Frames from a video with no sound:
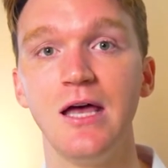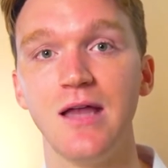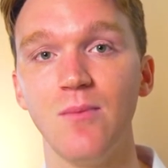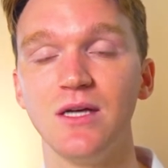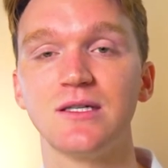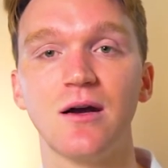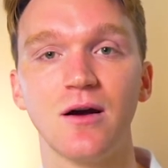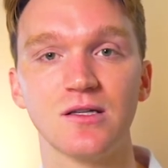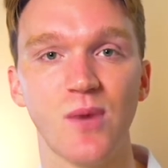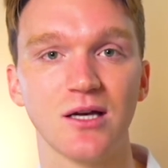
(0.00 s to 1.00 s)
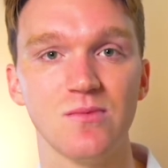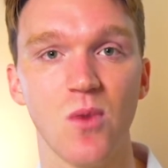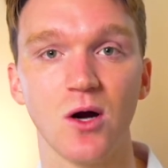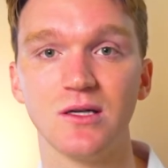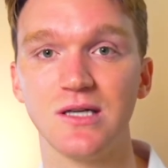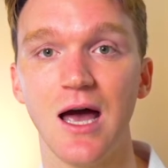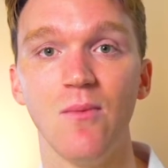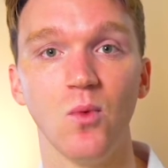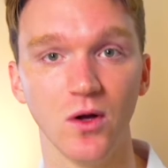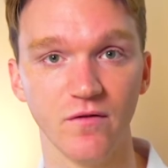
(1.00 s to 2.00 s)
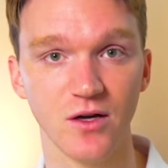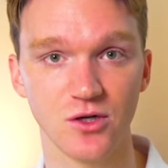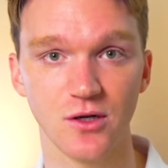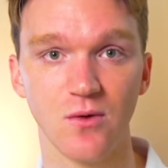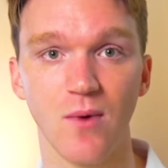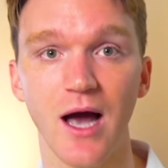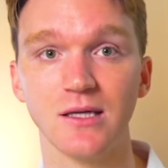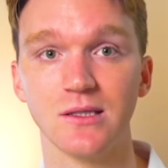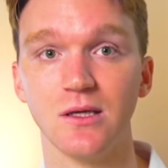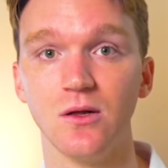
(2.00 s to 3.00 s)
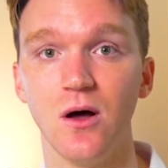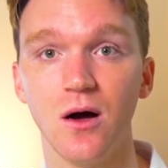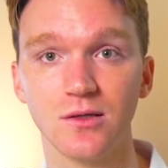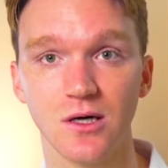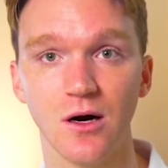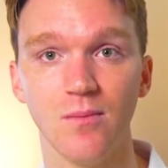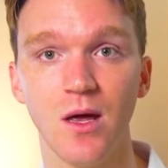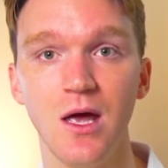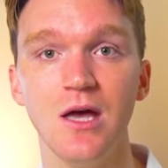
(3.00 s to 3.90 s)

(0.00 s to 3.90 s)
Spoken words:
and that means that our expected market time will eventually rise in the long term.